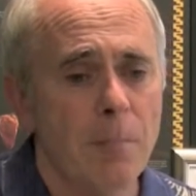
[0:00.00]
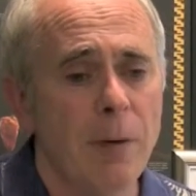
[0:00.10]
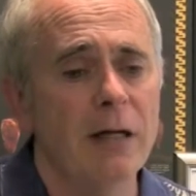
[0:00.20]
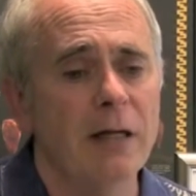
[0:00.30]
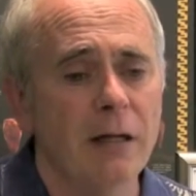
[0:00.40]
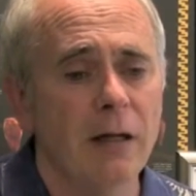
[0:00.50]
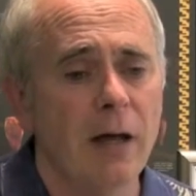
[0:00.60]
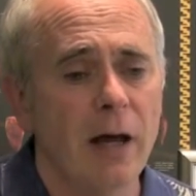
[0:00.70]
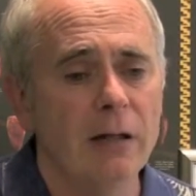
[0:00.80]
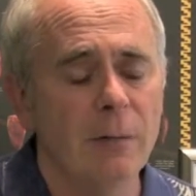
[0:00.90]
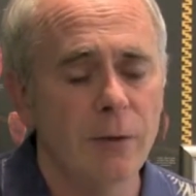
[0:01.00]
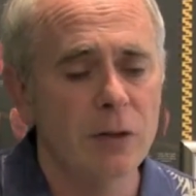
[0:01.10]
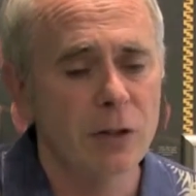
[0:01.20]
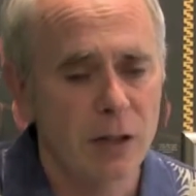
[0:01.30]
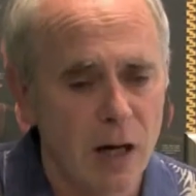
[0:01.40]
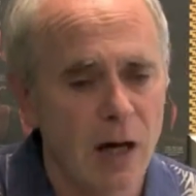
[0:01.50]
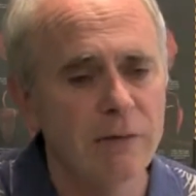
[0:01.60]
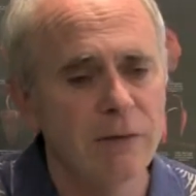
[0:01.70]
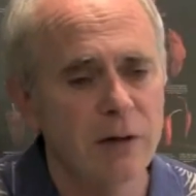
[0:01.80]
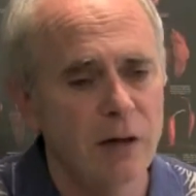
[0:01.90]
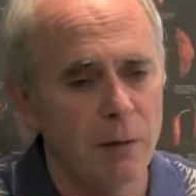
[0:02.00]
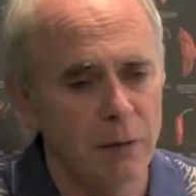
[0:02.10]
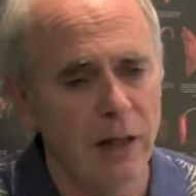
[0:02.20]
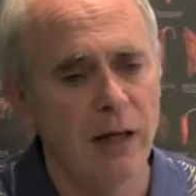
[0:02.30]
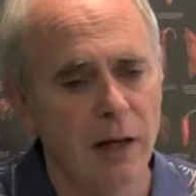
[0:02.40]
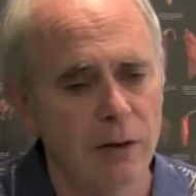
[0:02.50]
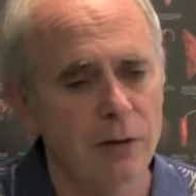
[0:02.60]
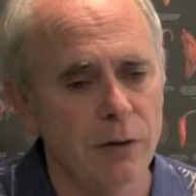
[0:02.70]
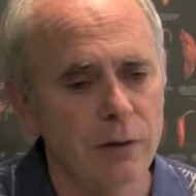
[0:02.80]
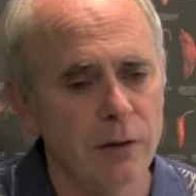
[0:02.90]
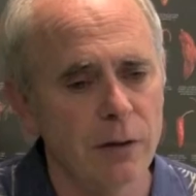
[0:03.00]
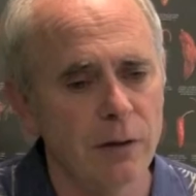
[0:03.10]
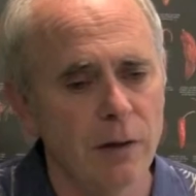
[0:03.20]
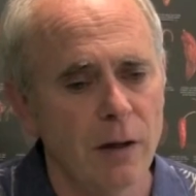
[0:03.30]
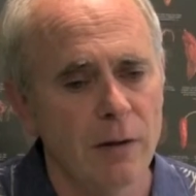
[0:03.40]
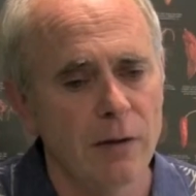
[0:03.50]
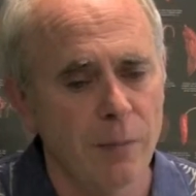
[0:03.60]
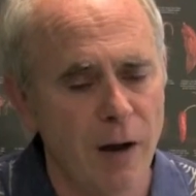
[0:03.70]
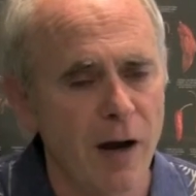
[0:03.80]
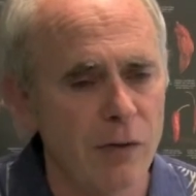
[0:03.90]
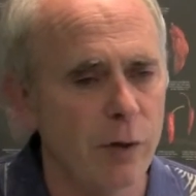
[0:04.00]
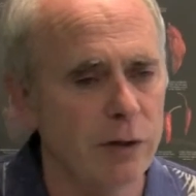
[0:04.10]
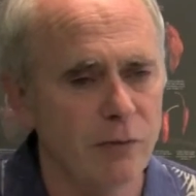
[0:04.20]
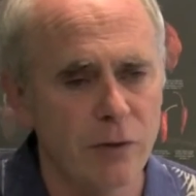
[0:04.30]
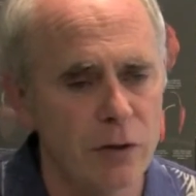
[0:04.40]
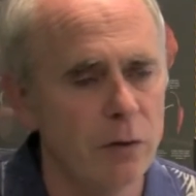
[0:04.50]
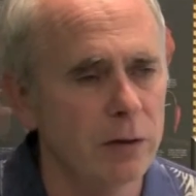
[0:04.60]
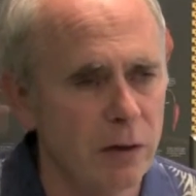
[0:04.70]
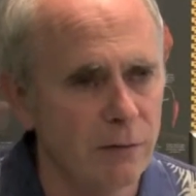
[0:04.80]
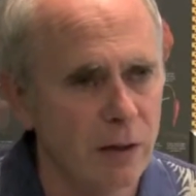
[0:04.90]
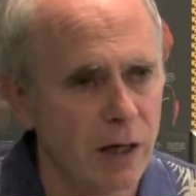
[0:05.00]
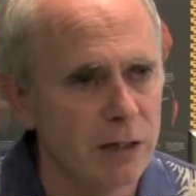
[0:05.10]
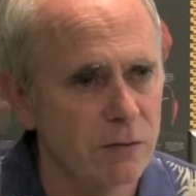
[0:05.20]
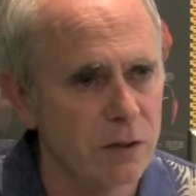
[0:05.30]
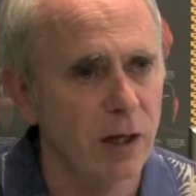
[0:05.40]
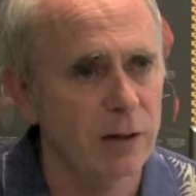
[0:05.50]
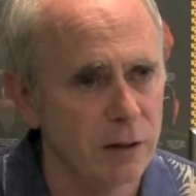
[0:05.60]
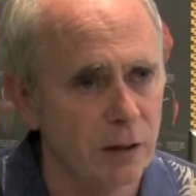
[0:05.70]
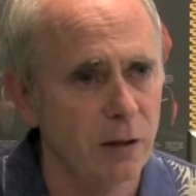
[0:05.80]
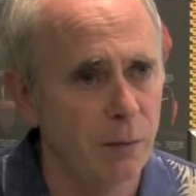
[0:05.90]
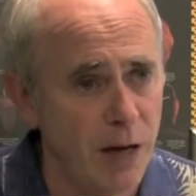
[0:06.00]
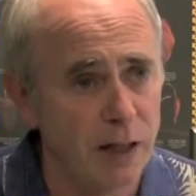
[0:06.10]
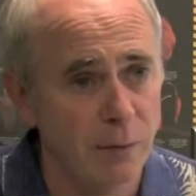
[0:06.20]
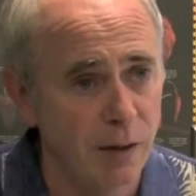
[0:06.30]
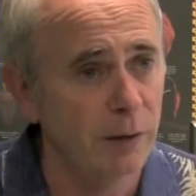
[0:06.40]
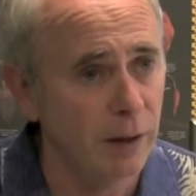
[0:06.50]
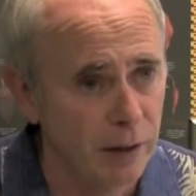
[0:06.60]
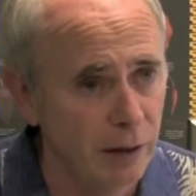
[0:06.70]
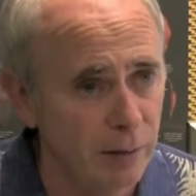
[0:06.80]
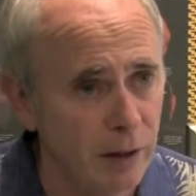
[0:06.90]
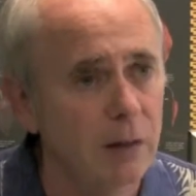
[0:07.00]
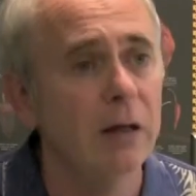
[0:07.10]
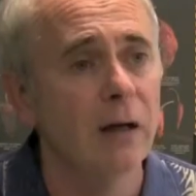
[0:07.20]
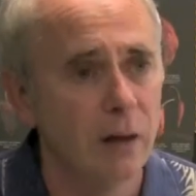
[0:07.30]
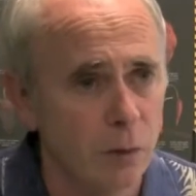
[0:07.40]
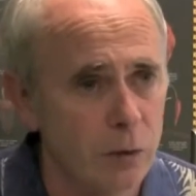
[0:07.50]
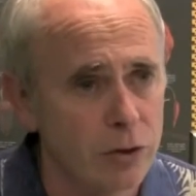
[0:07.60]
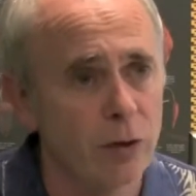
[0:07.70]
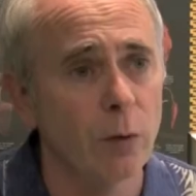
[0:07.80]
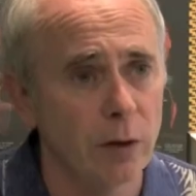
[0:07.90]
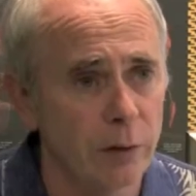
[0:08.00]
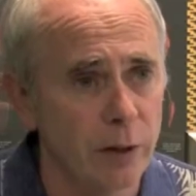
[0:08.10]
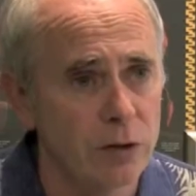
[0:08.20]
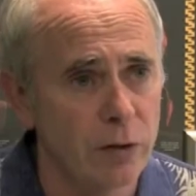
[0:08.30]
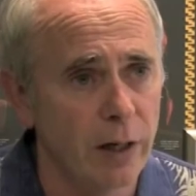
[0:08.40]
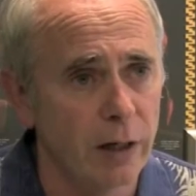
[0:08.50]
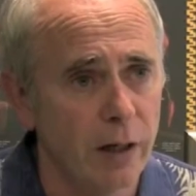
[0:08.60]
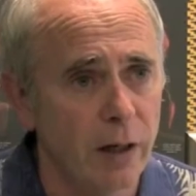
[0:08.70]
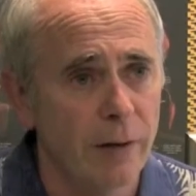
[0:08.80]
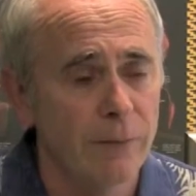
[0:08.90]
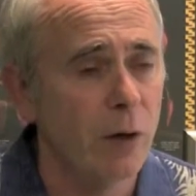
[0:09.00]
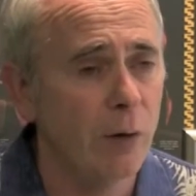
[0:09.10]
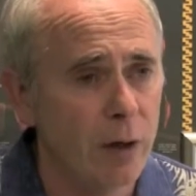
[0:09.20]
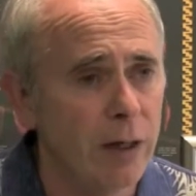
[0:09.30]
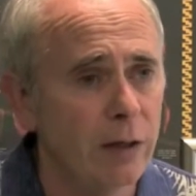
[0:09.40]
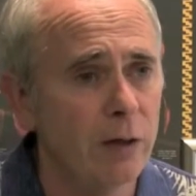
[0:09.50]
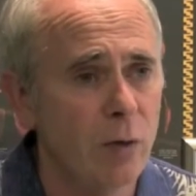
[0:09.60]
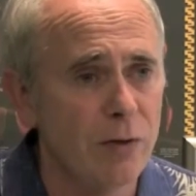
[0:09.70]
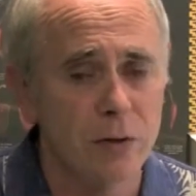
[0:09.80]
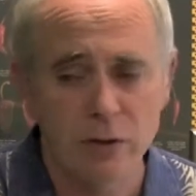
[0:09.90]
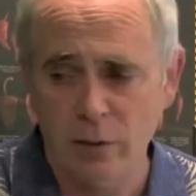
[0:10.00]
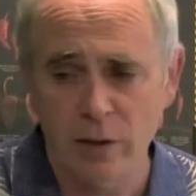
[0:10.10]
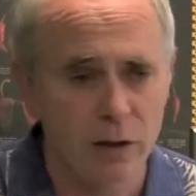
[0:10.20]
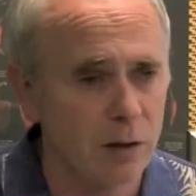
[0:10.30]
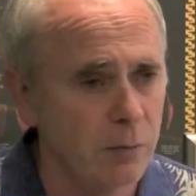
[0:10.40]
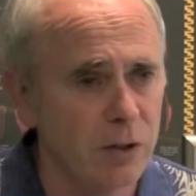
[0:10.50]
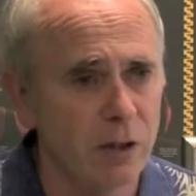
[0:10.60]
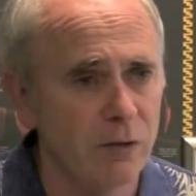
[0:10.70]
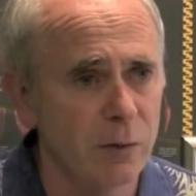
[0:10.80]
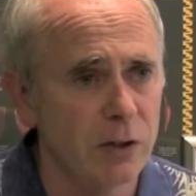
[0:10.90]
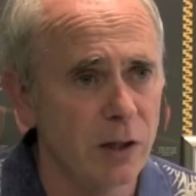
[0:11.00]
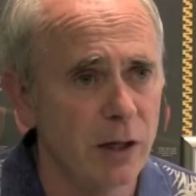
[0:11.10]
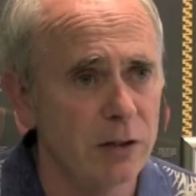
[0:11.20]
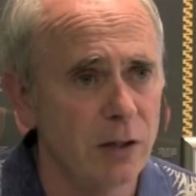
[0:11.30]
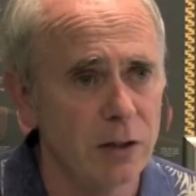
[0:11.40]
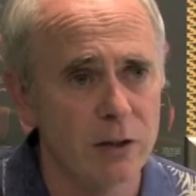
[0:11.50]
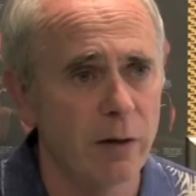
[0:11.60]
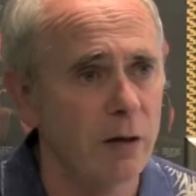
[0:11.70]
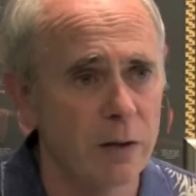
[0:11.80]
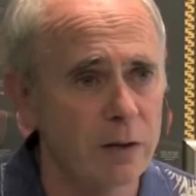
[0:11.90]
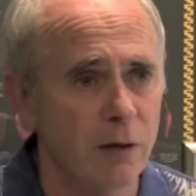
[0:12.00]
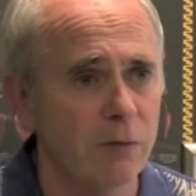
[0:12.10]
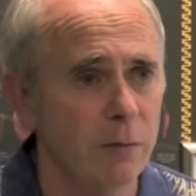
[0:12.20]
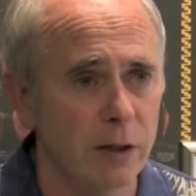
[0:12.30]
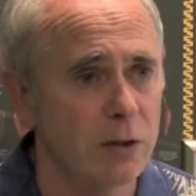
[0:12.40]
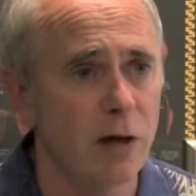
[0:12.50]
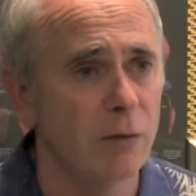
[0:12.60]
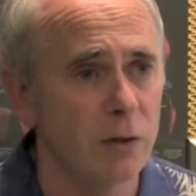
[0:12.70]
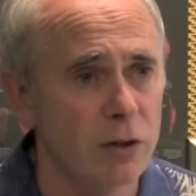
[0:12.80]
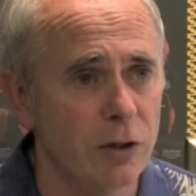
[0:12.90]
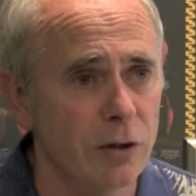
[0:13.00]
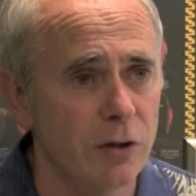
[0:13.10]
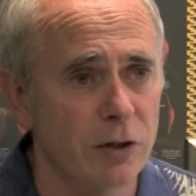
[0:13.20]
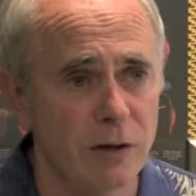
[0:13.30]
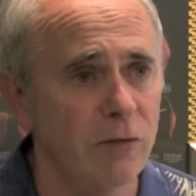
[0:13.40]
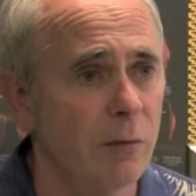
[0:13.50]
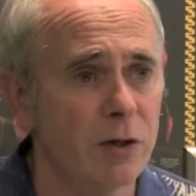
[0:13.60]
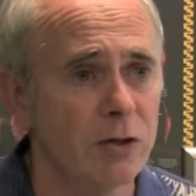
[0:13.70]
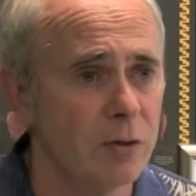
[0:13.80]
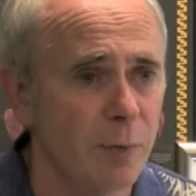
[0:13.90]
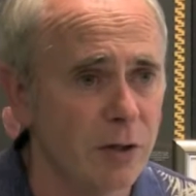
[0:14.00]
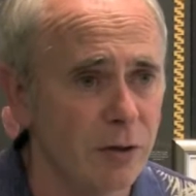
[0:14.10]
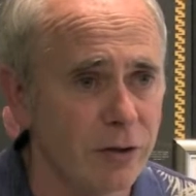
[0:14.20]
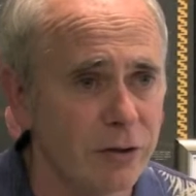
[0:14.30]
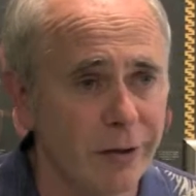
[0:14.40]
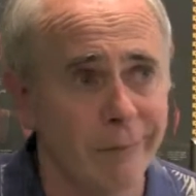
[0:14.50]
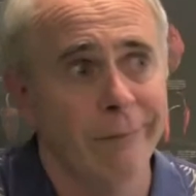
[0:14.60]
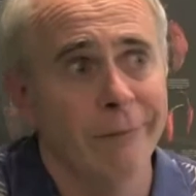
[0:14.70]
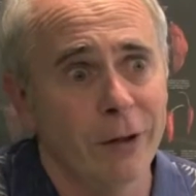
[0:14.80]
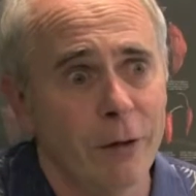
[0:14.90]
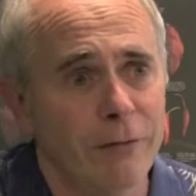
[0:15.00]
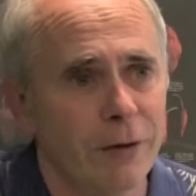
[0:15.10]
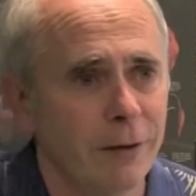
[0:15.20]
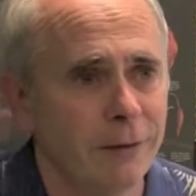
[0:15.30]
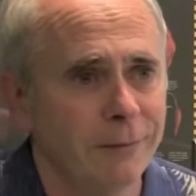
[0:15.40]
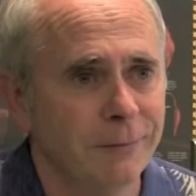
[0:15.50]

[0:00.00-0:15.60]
But as a person confident that I'm laying out the pathways for new and different kinds of science that can impact the people I care about, we're sure we're on the right track. Though ironically, rather than surrounding myself by science, I surround myself by software engineers and information specialists. Go figure.